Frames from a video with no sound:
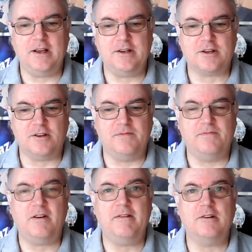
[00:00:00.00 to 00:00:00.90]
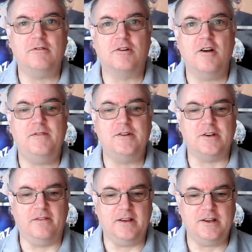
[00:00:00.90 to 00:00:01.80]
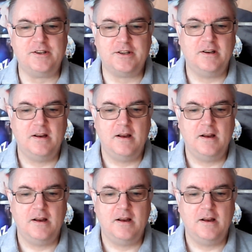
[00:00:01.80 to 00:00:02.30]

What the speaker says: It's got some very good covers on this